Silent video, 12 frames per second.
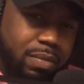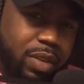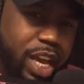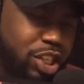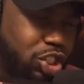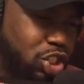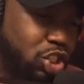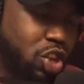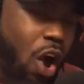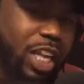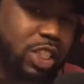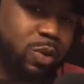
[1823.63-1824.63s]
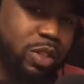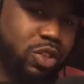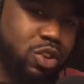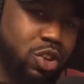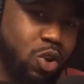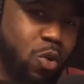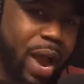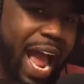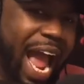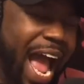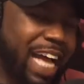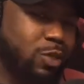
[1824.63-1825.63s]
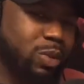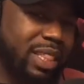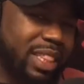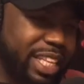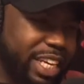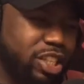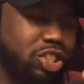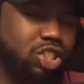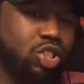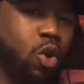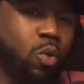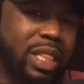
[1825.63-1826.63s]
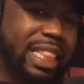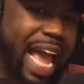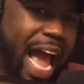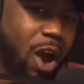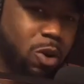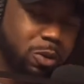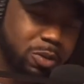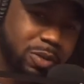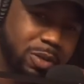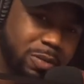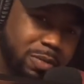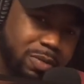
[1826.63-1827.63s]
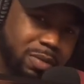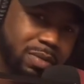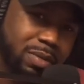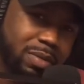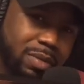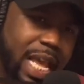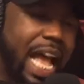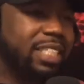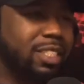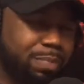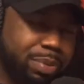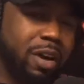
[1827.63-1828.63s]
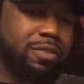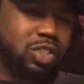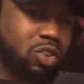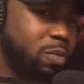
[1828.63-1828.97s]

It starts with you, as within, so without. As above, so